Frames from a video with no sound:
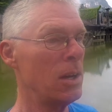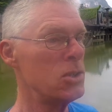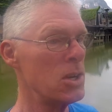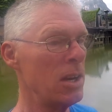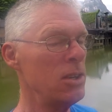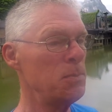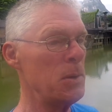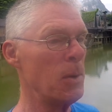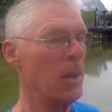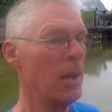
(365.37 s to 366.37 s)
Chinese
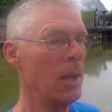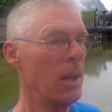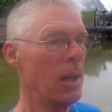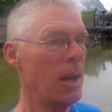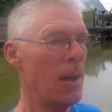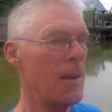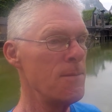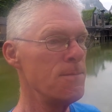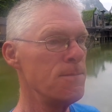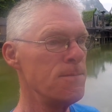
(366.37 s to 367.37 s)
people.
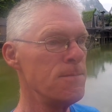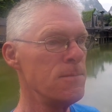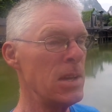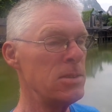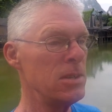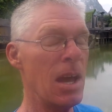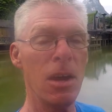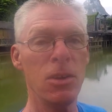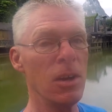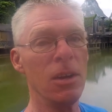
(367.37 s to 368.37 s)
They said,
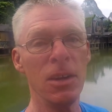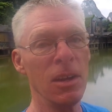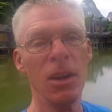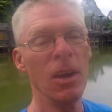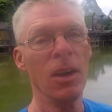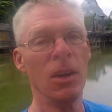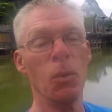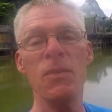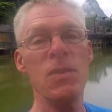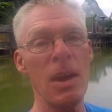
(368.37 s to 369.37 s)
yeah,
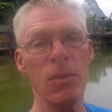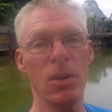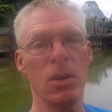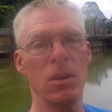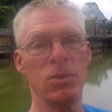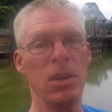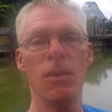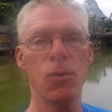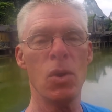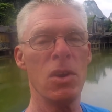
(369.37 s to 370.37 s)
we've never
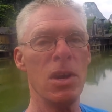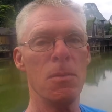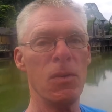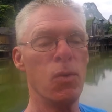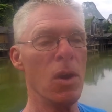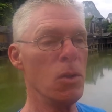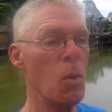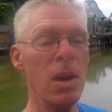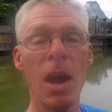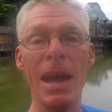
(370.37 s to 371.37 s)
seen a foreigner here before. And the
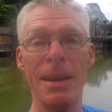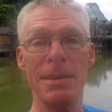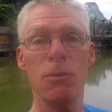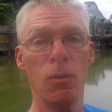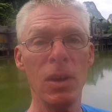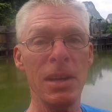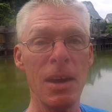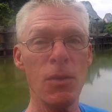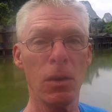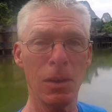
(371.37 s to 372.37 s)
one guy had really
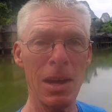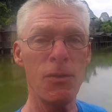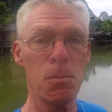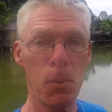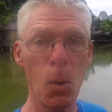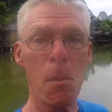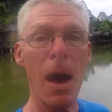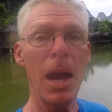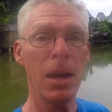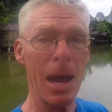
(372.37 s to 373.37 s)
never left Bo
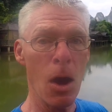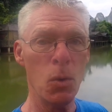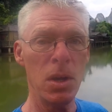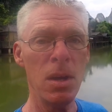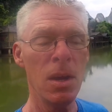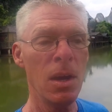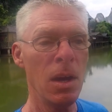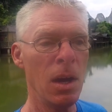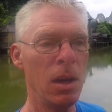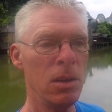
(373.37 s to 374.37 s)
Bai County,
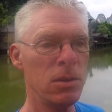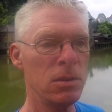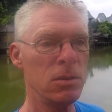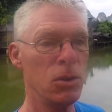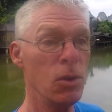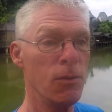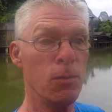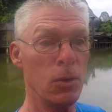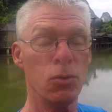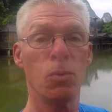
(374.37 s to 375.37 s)
and he says, you're the
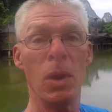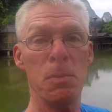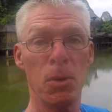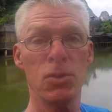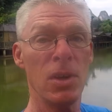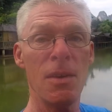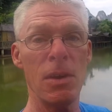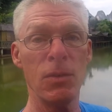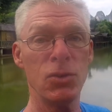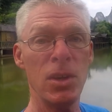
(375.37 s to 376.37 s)
first white person
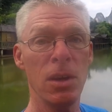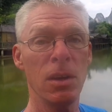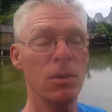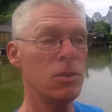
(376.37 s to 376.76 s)
I've ever seen.